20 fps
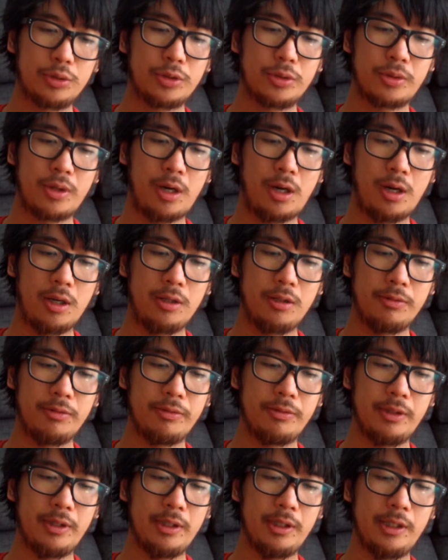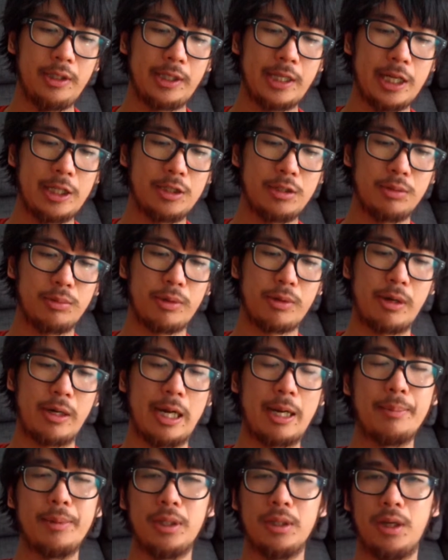also kind of an indication of where
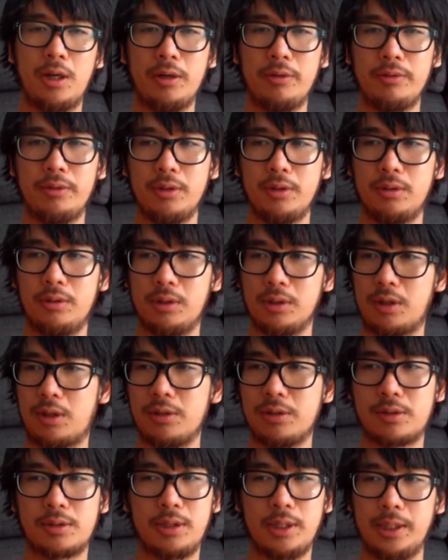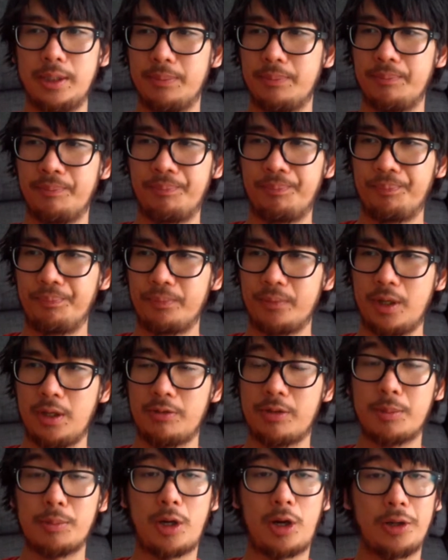I am in life. Like honestly,
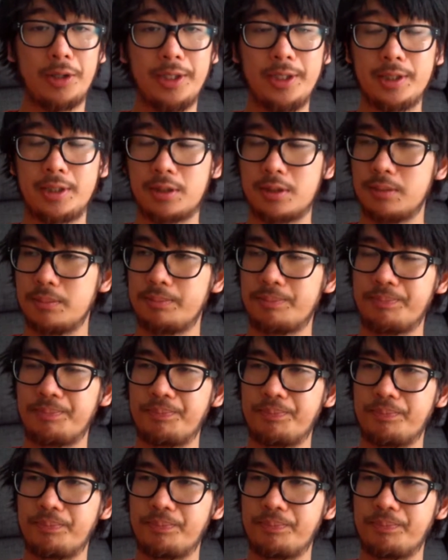if I'm honest,